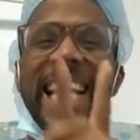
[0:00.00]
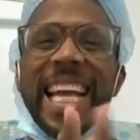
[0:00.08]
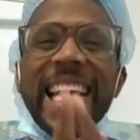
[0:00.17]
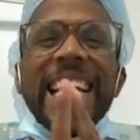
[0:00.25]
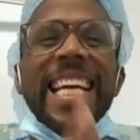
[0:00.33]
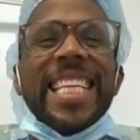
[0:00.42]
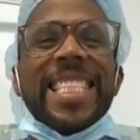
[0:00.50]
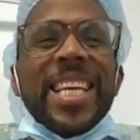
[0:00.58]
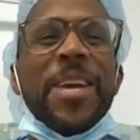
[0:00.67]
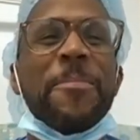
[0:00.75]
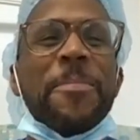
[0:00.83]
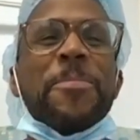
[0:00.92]
Yeah.
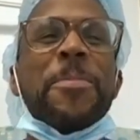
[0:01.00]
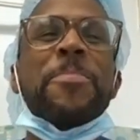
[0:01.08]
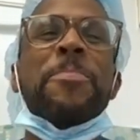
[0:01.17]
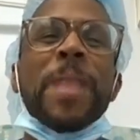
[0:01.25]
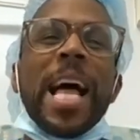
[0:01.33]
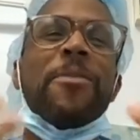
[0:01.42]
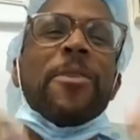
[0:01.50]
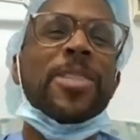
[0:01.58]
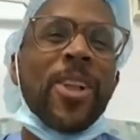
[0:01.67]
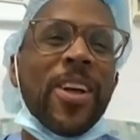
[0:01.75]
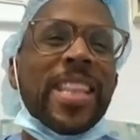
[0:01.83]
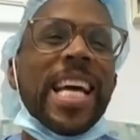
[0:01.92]
See, black folks
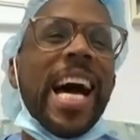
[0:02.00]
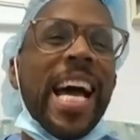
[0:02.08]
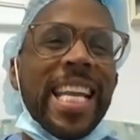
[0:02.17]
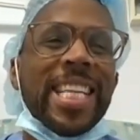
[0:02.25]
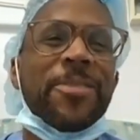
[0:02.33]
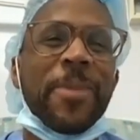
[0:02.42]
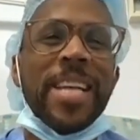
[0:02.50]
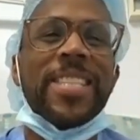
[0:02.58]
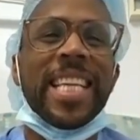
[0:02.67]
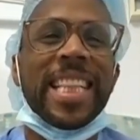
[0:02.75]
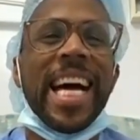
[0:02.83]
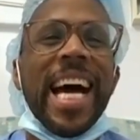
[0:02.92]
call it the itis, right? You
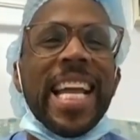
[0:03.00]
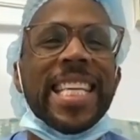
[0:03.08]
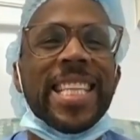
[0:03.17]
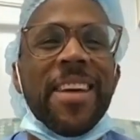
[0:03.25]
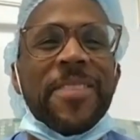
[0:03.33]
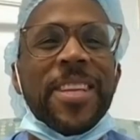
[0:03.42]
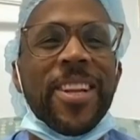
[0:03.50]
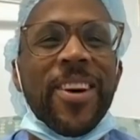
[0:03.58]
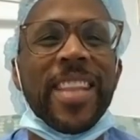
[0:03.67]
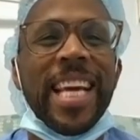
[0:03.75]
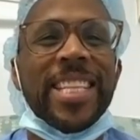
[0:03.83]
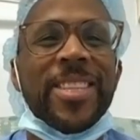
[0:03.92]
get the itis after you eat
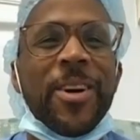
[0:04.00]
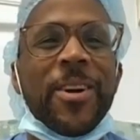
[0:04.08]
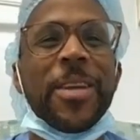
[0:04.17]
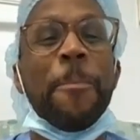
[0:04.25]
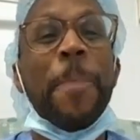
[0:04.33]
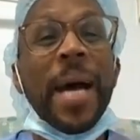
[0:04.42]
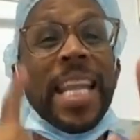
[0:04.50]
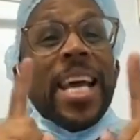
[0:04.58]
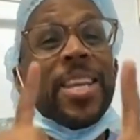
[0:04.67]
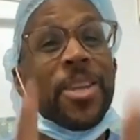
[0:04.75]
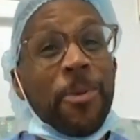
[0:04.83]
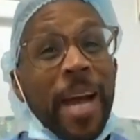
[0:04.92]
all that turkey. But
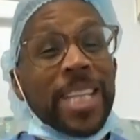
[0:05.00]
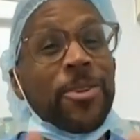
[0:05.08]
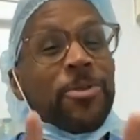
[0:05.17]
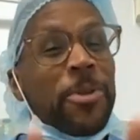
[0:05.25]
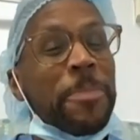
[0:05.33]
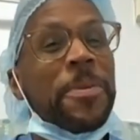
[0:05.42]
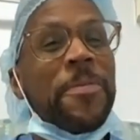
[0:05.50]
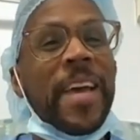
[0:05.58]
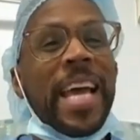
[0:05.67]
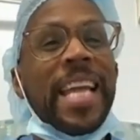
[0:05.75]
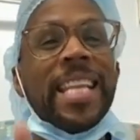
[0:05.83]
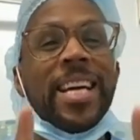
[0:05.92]
you're right, so
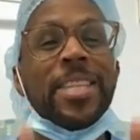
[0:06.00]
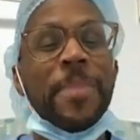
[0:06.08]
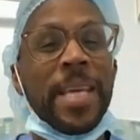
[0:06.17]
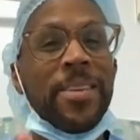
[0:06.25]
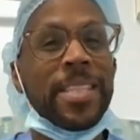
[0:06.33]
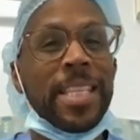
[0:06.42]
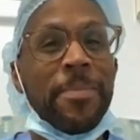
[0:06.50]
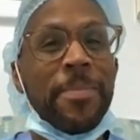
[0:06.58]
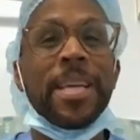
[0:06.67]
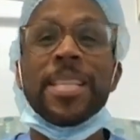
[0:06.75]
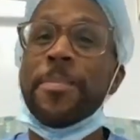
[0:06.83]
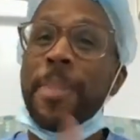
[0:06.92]
tryptophan does make you sleepy
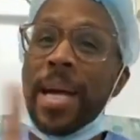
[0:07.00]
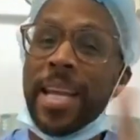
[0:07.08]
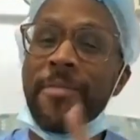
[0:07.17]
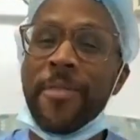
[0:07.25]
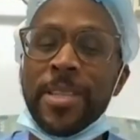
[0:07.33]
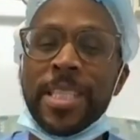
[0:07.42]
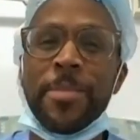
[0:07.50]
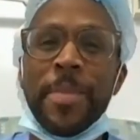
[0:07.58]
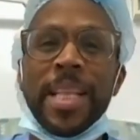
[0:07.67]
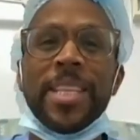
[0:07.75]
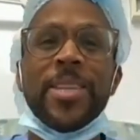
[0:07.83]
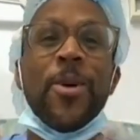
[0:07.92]
because the body converts it to
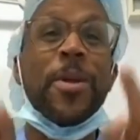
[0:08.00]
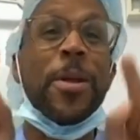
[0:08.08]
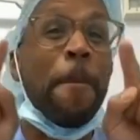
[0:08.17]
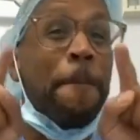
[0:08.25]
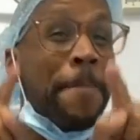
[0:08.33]
melatonin.